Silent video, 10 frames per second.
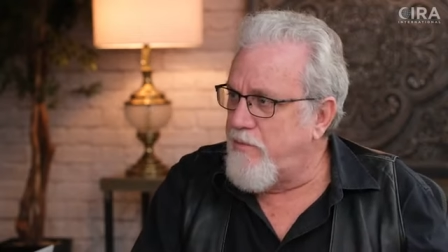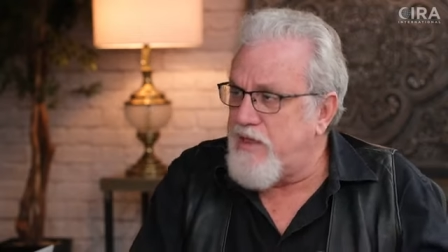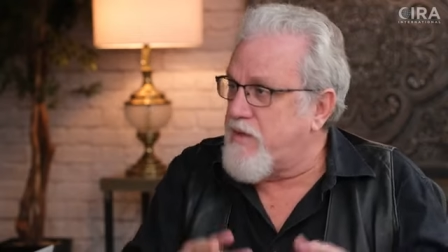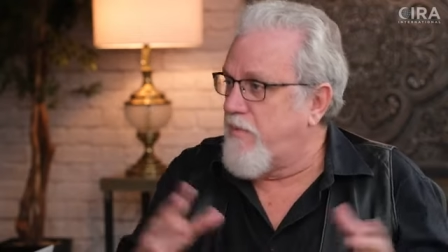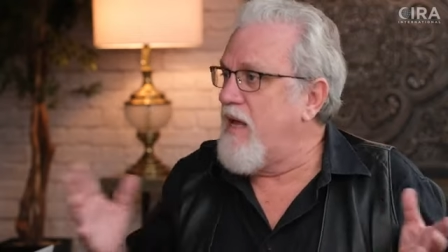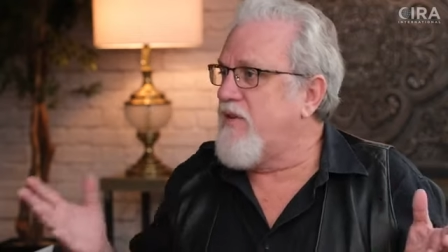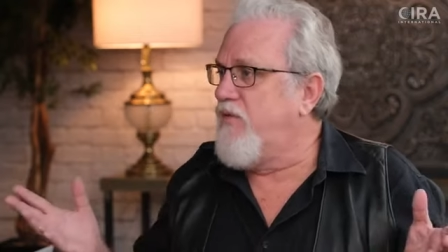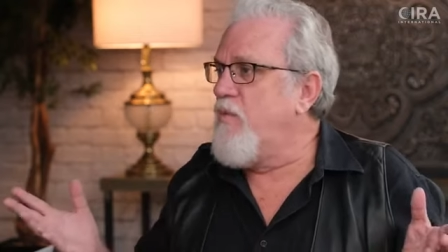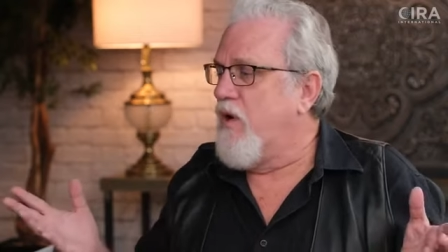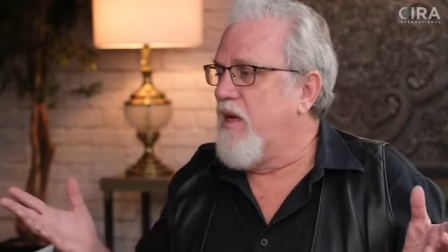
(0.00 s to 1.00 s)
Because the Pact of
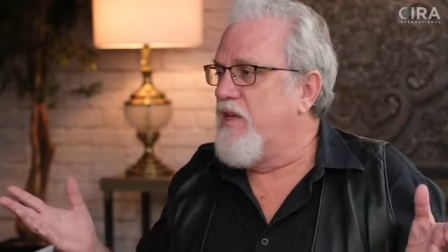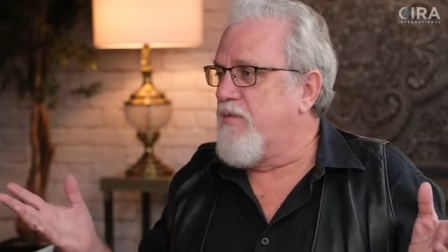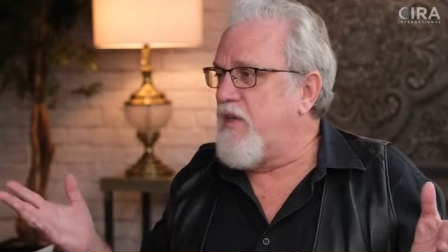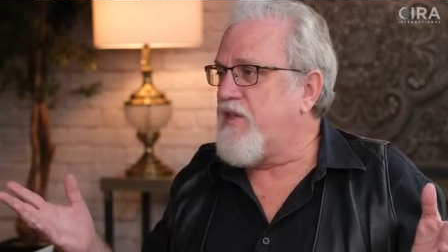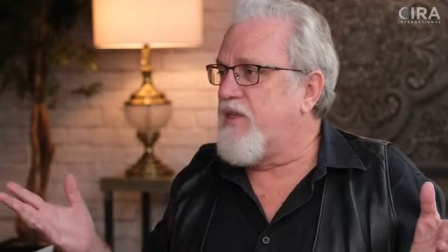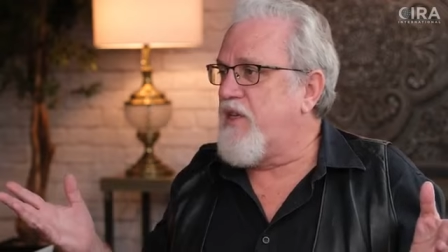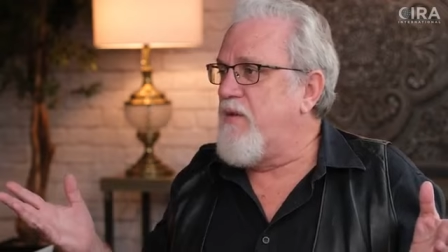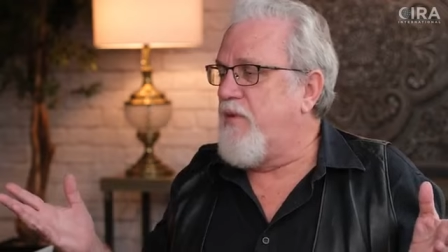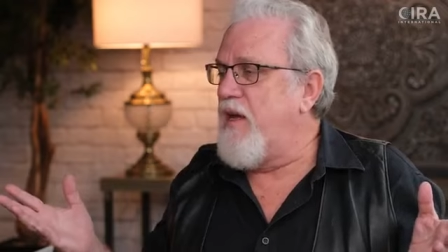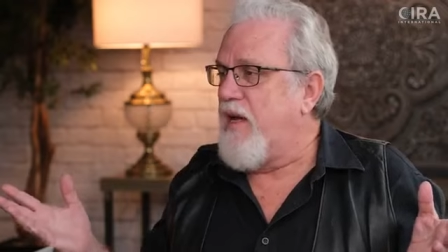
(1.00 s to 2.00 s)
Umar is much the
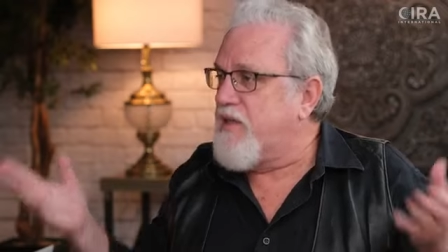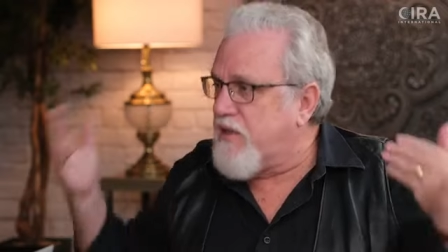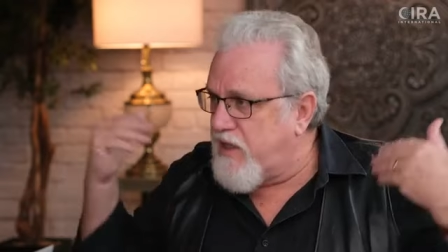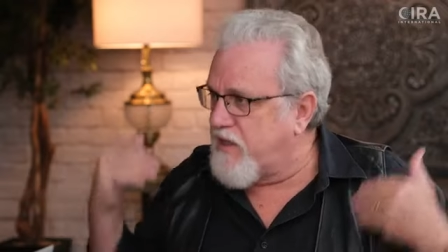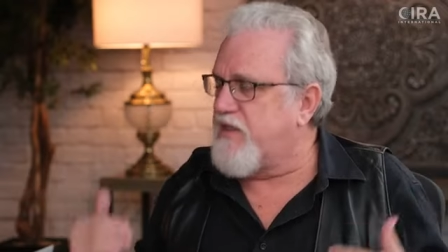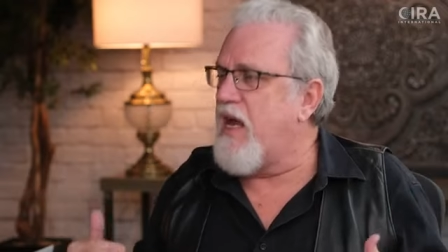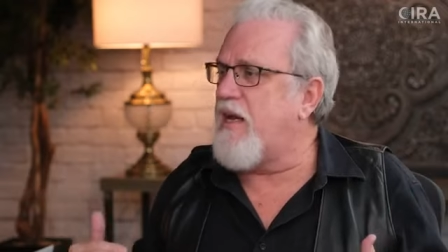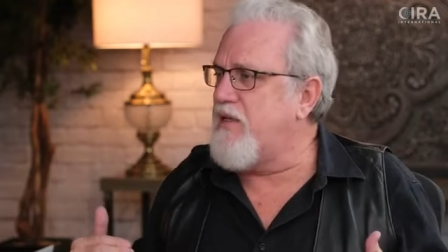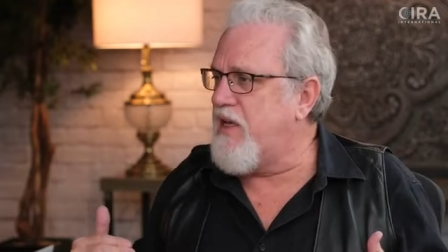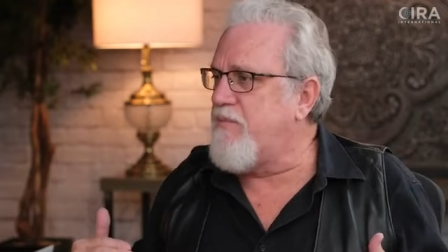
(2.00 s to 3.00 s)
same thing. It's the
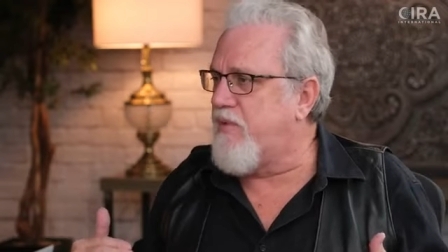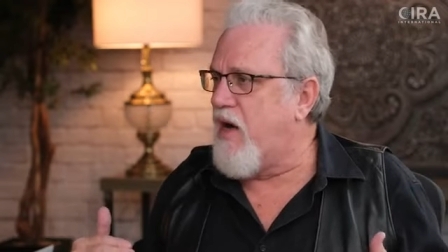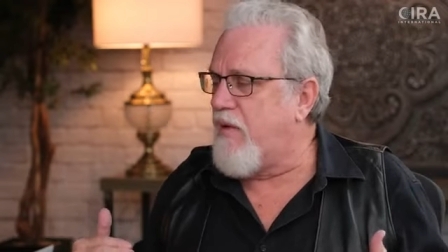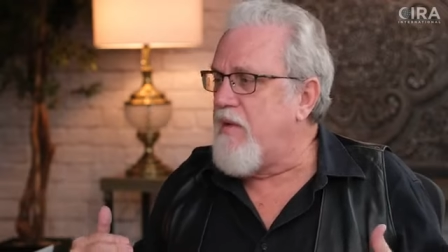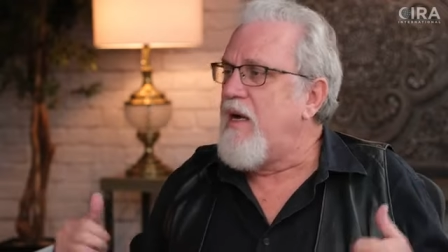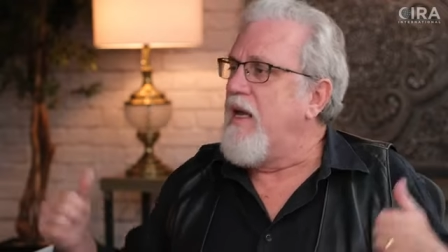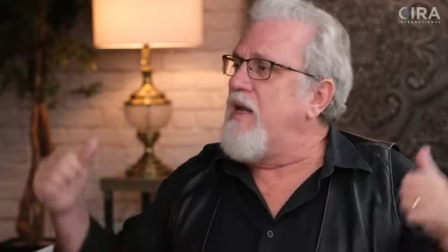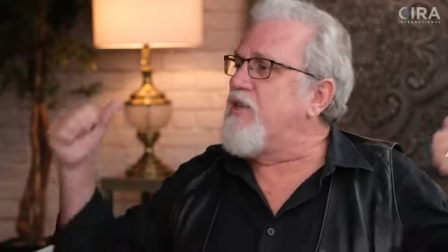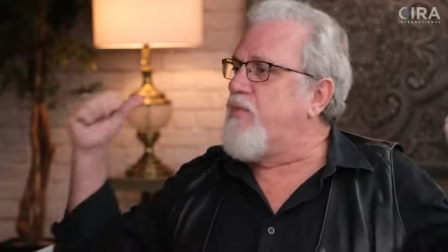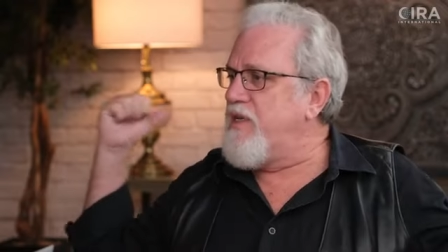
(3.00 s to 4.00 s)
exactly same problem. It
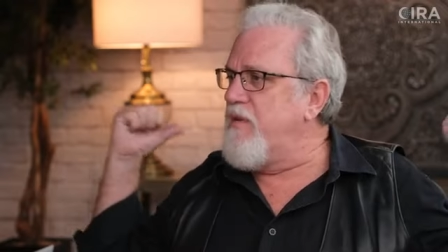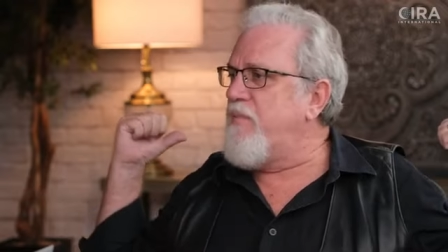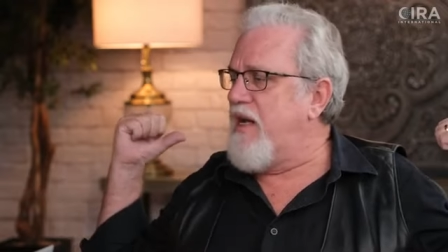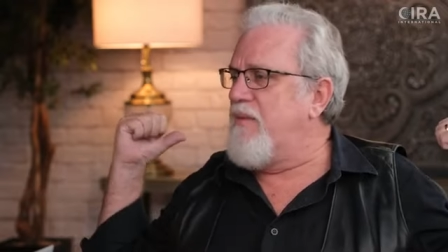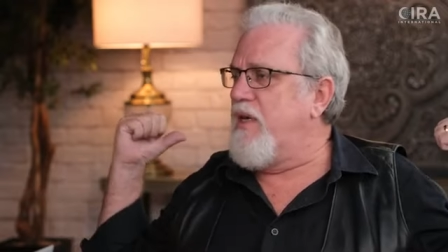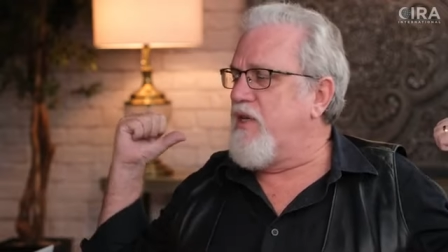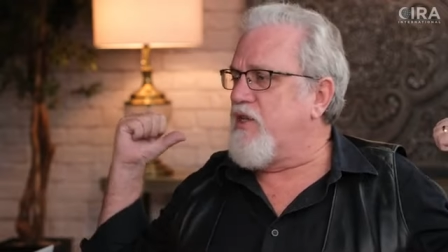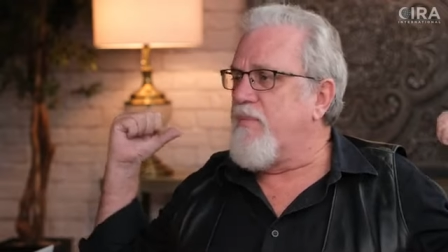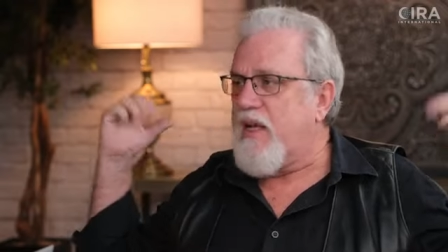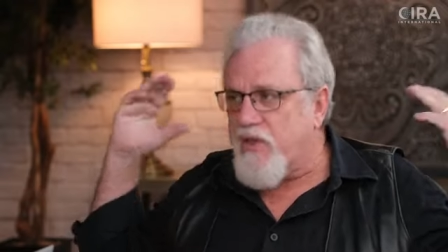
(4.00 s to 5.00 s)
is written by Ibn
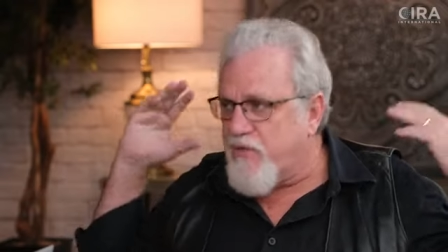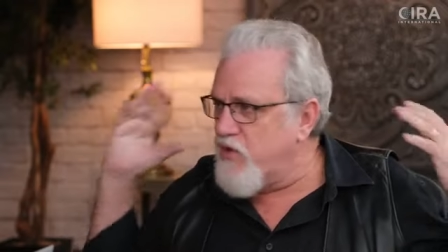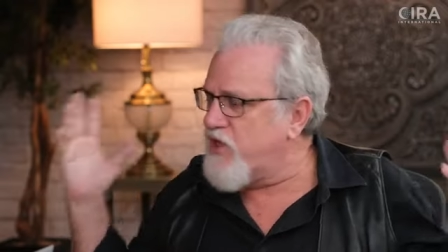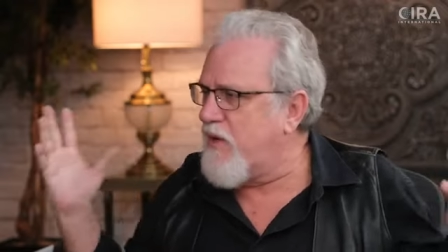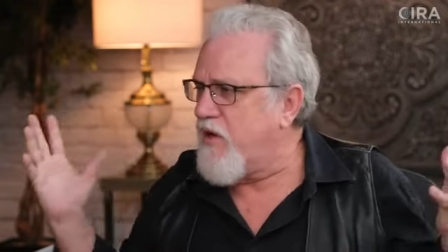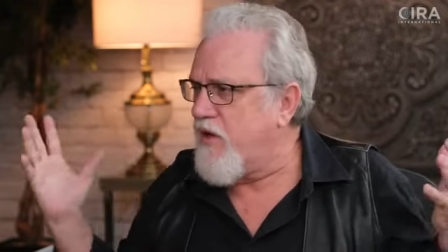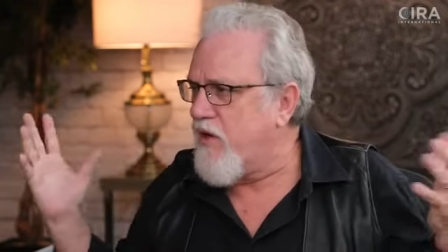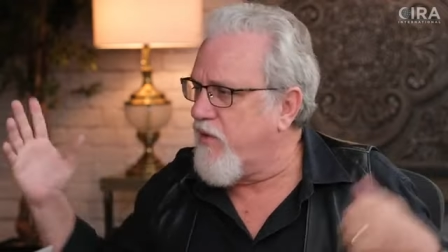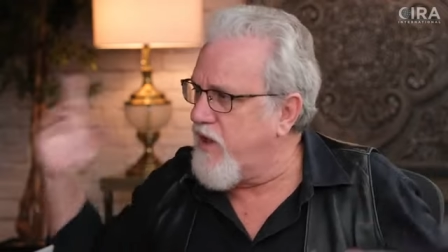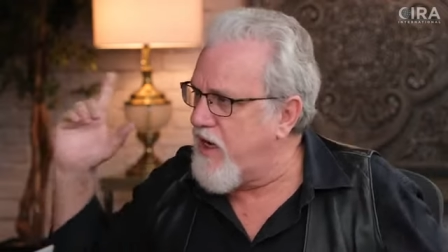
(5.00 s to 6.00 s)
Hisham. That's the first time you hear
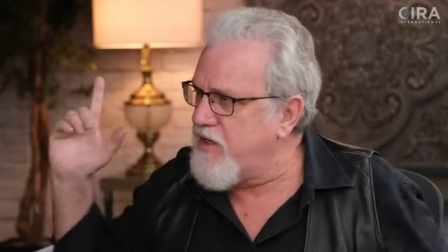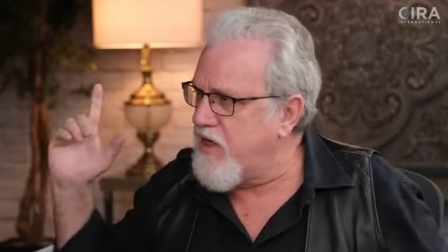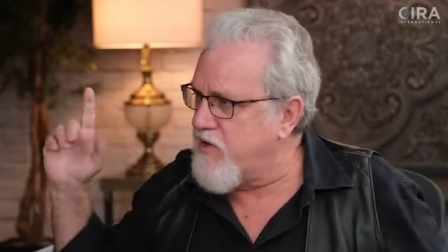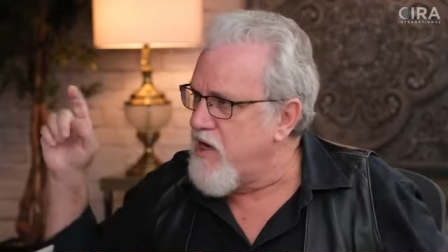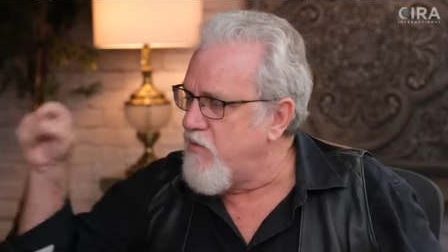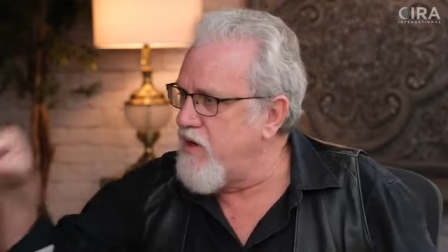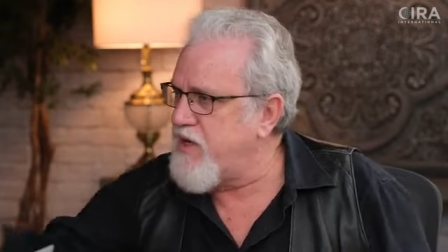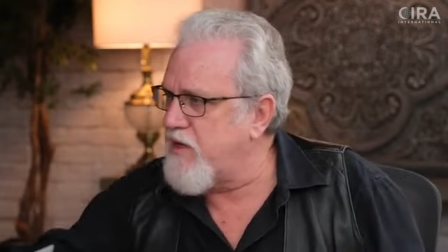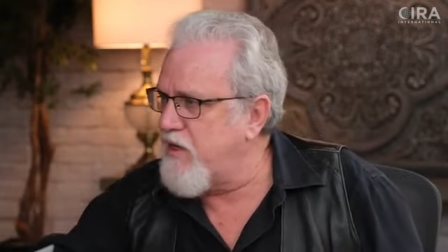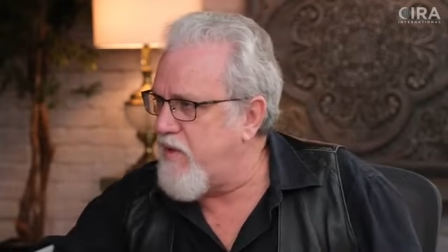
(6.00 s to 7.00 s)
it, from the 9th century,
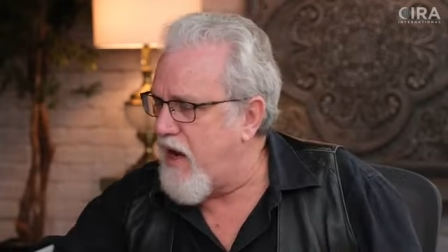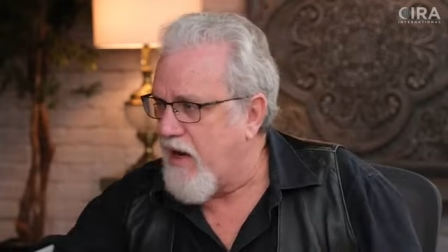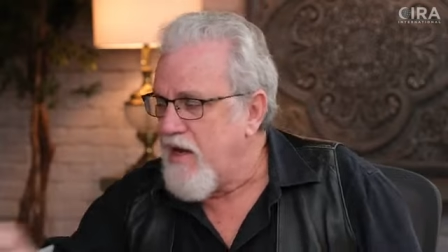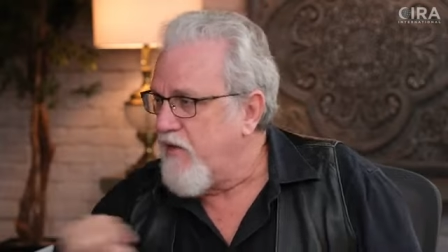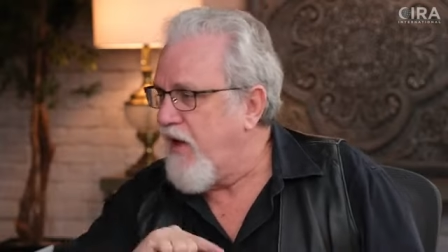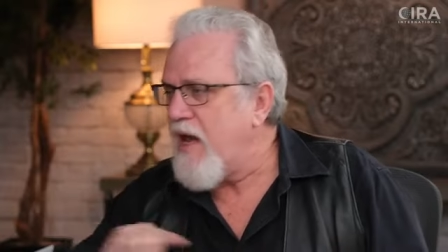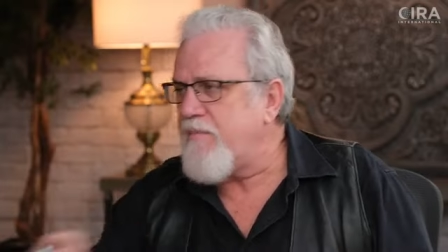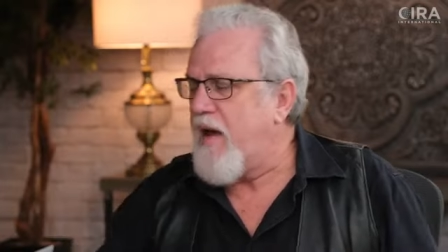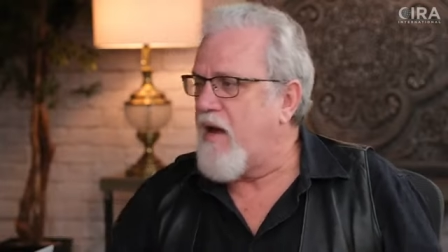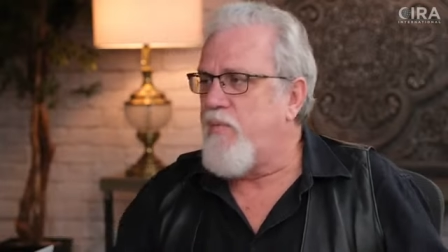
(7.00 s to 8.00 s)
redacted back.
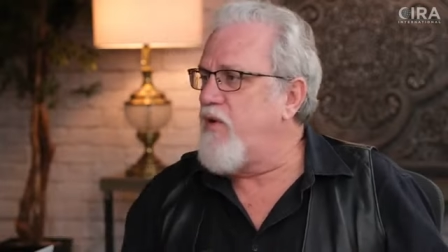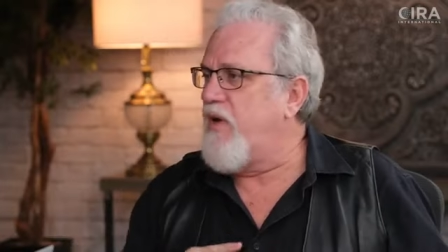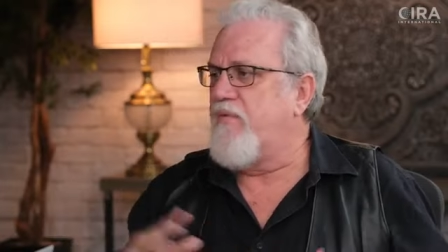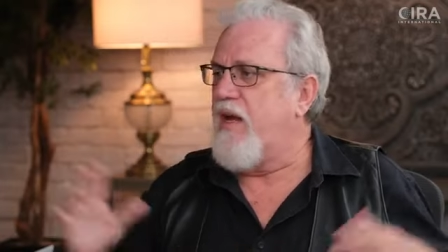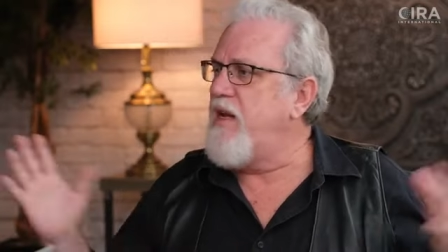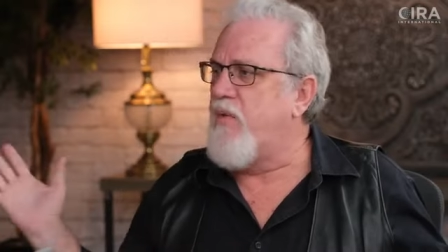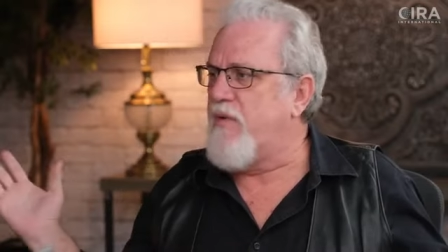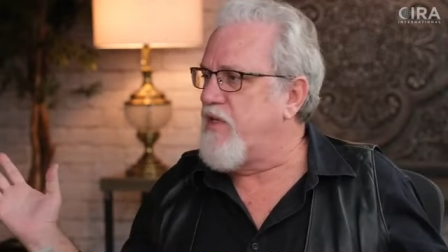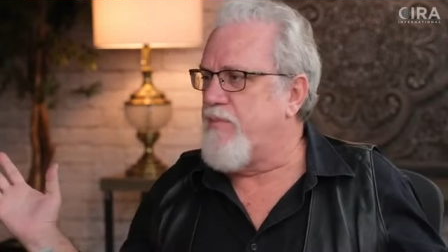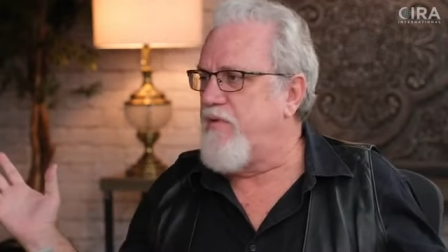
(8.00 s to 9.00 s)
That pact, we don't have any
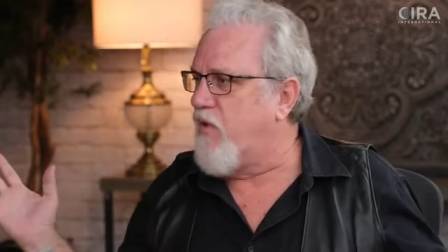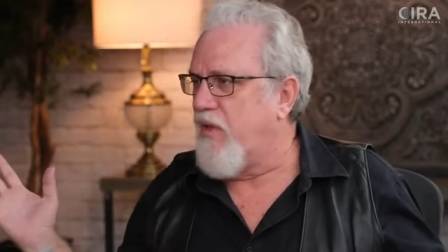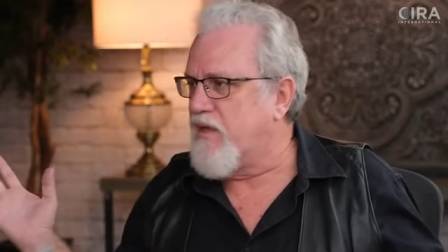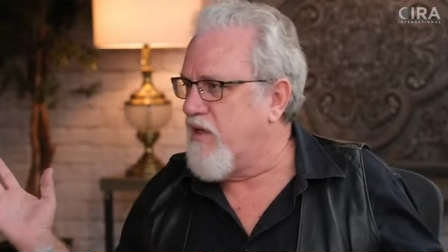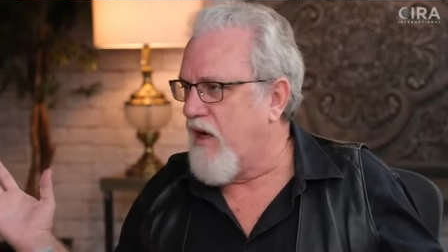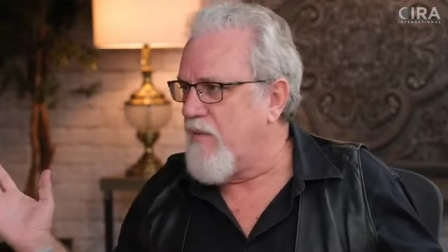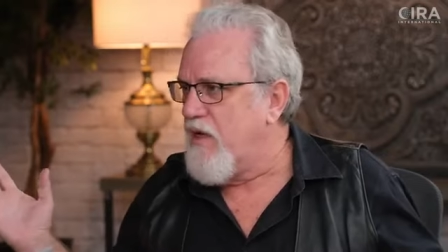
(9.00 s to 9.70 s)
reference before that time.